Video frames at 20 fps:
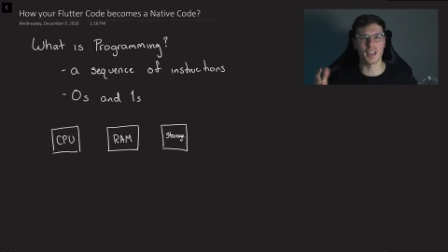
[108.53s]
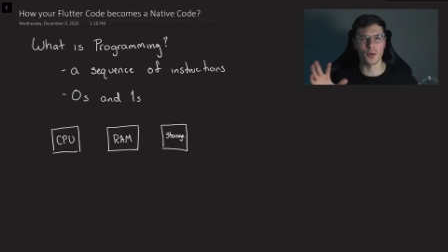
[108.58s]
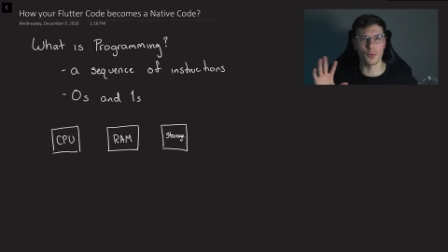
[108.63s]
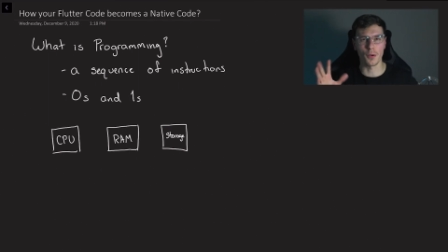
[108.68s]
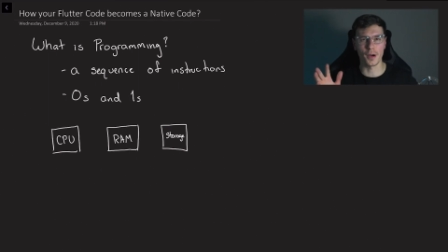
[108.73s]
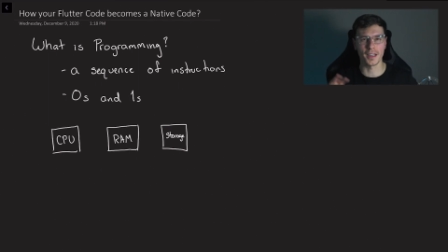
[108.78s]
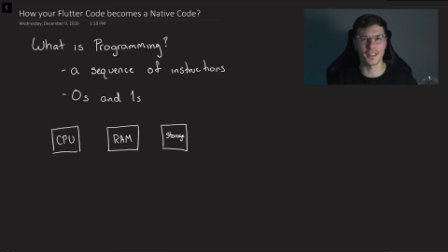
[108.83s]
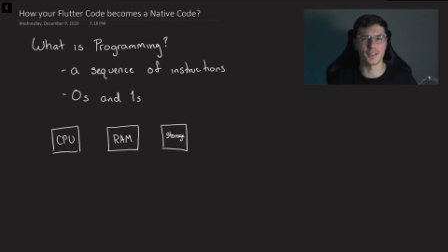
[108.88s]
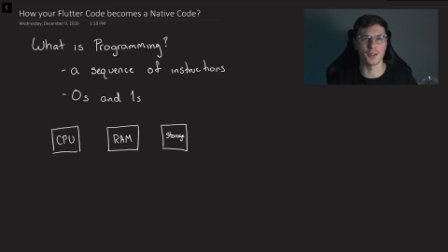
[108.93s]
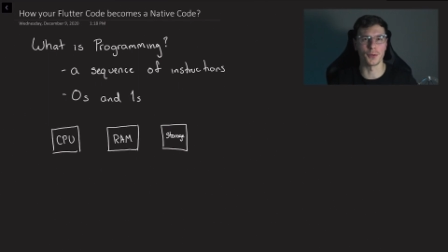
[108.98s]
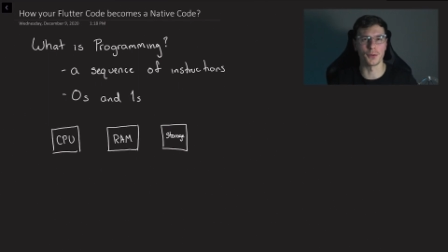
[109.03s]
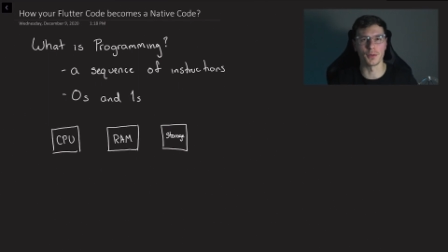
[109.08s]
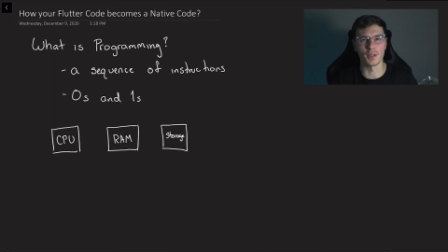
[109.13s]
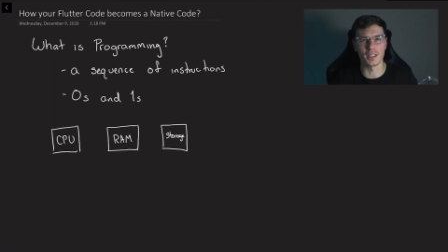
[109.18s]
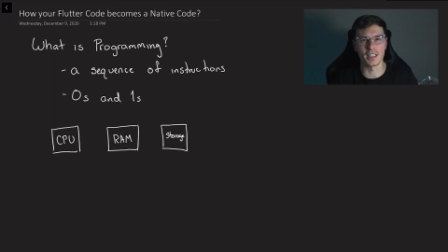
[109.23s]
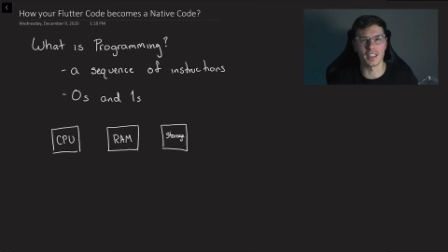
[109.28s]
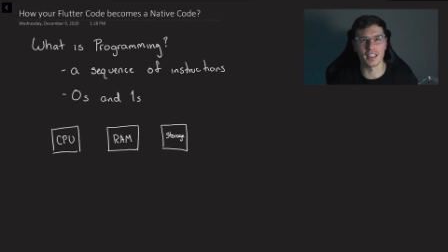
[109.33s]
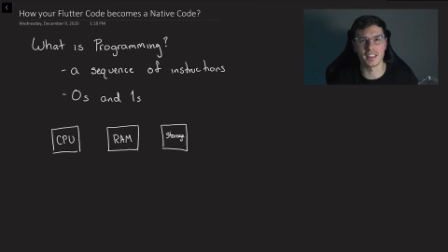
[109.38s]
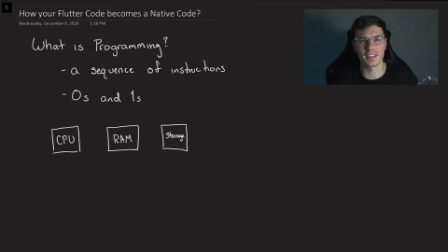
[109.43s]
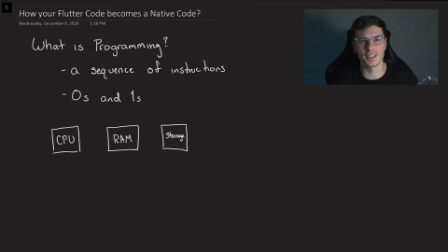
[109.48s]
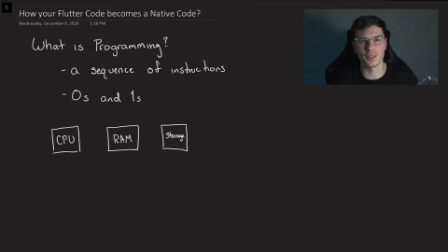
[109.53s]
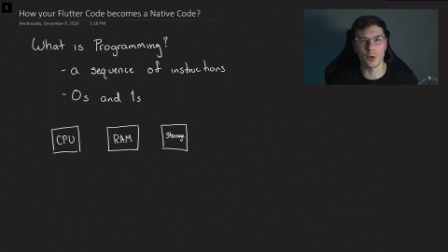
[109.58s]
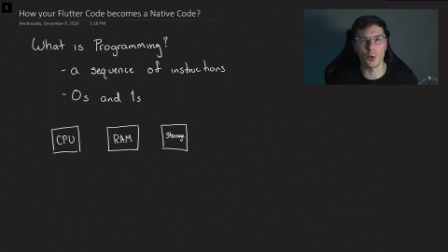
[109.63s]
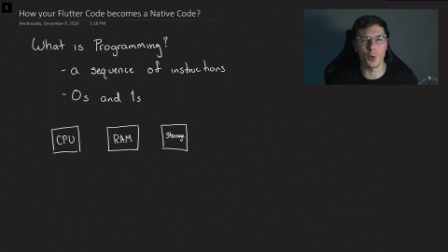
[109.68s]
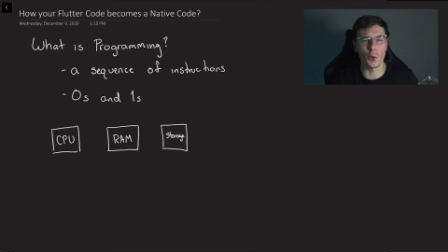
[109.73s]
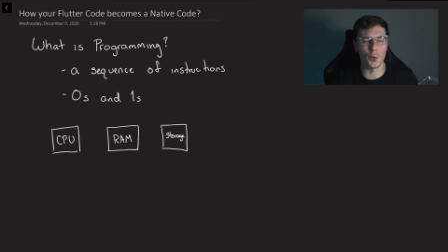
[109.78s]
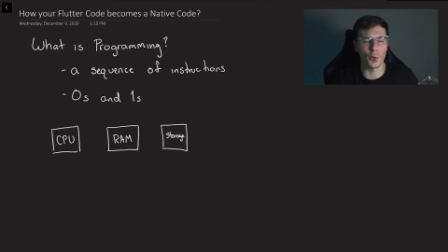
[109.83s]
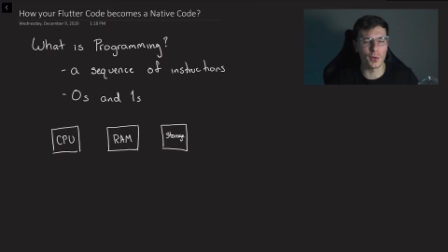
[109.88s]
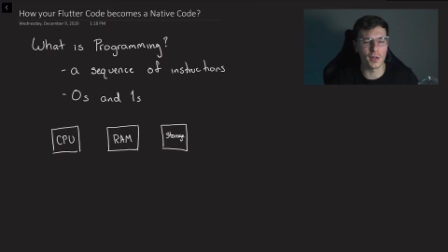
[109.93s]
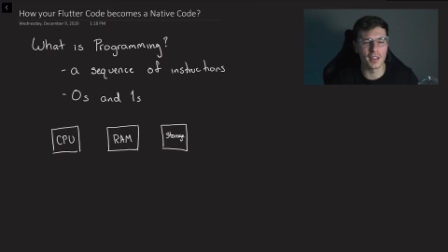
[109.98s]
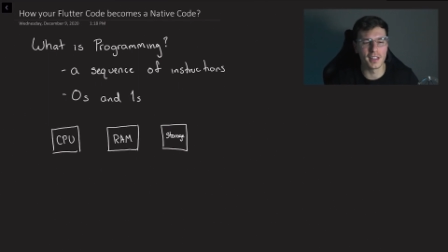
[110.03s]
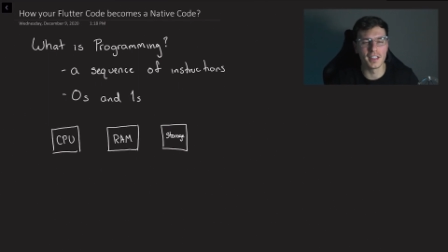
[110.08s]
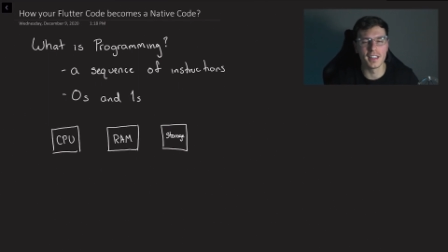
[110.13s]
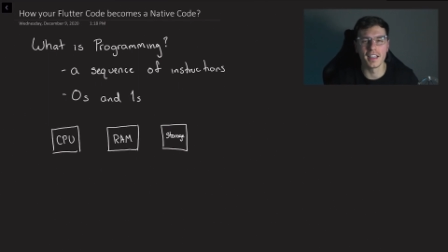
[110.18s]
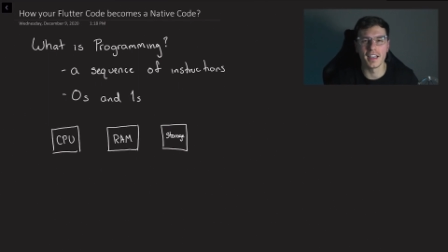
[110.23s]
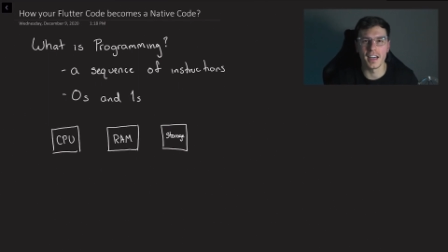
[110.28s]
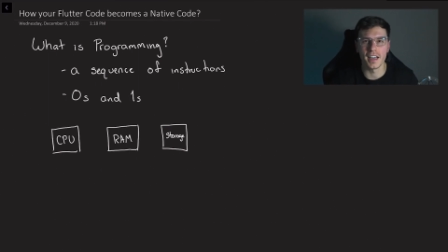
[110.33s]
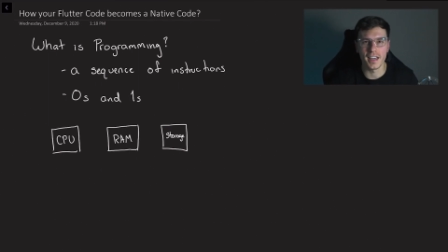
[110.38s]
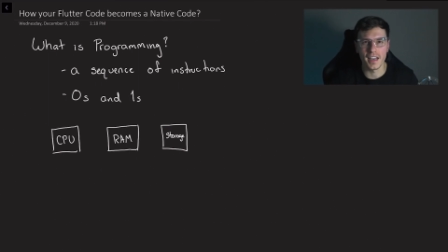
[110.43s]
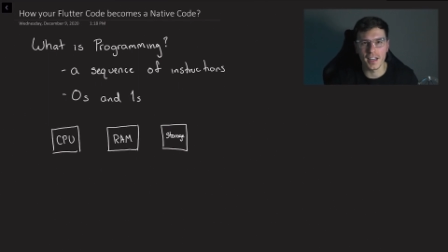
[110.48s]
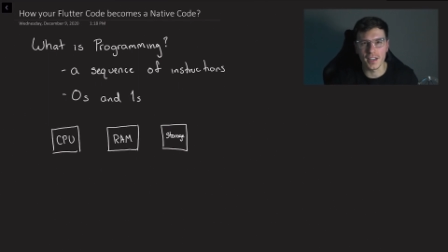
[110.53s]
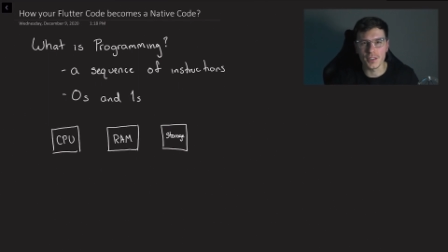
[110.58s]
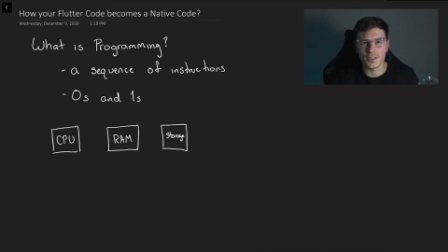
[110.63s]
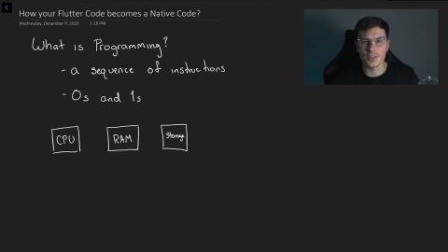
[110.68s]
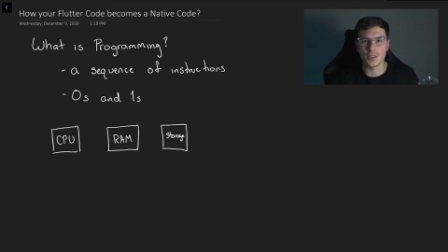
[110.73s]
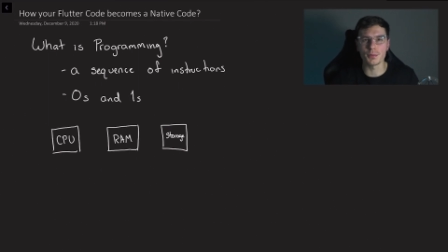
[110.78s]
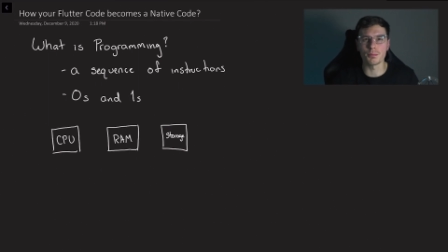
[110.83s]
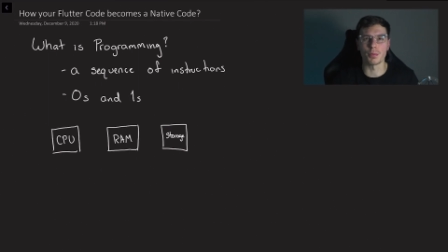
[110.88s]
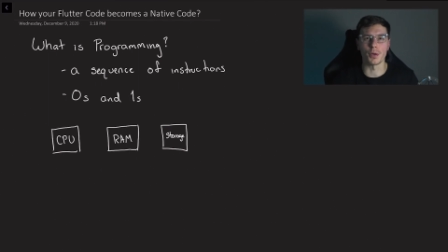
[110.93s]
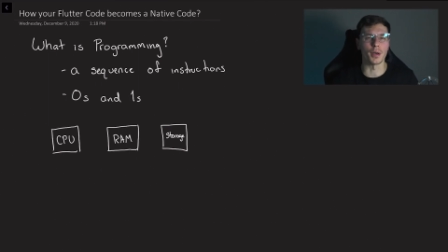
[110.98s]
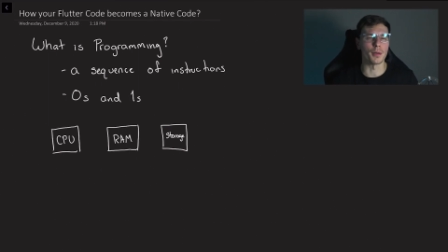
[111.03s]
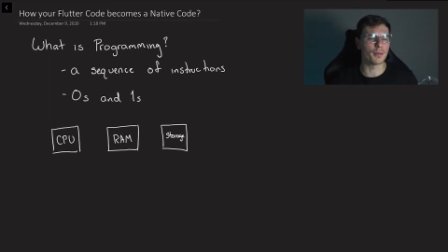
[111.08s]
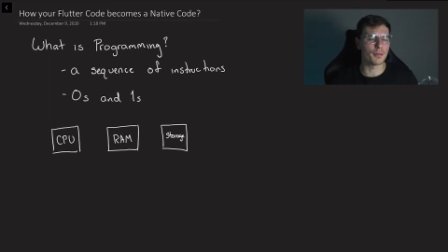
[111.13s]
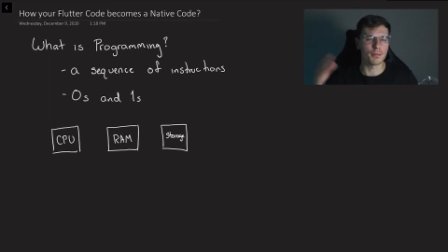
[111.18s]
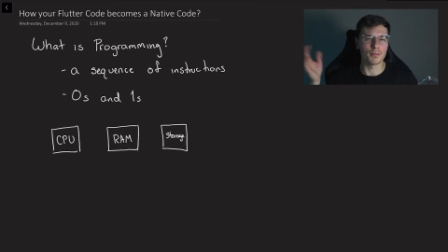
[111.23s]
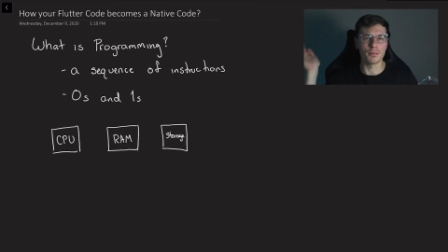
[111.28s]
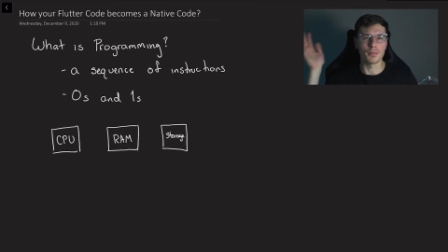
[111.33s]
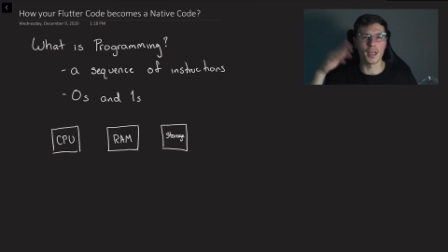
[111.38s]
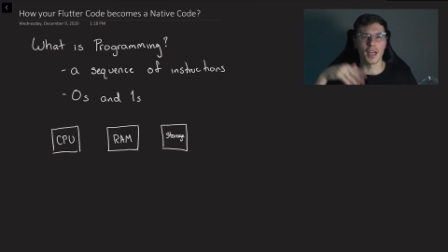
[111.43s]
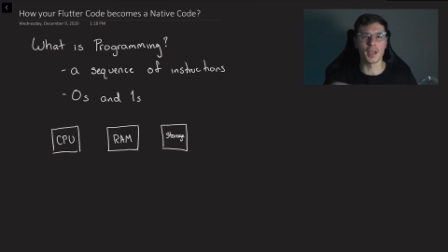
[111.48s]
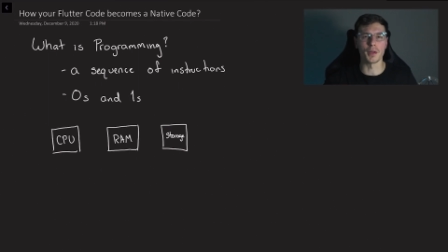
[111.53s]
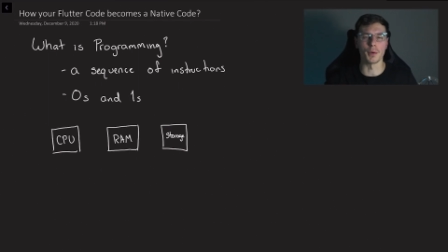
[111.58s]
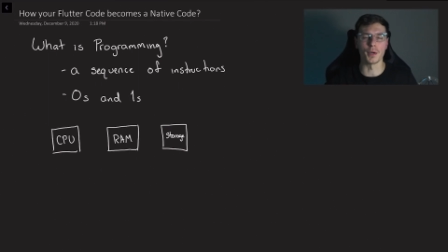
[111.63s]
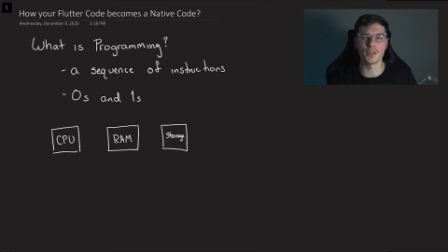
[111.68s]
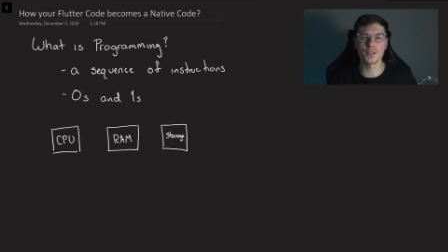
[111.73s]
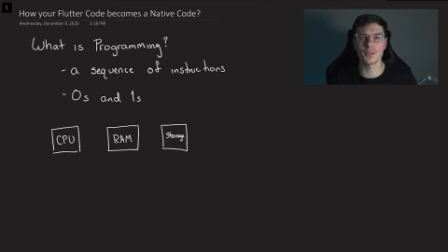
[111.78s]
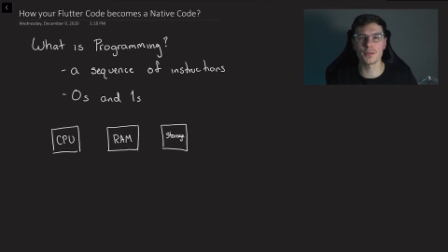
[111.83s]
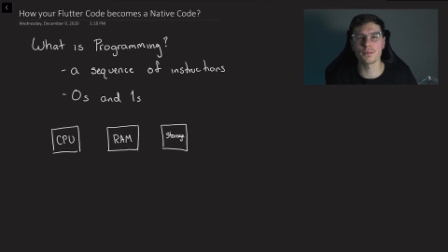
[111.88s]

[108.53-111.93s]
of why I don't really like the whole analogy, but anyways.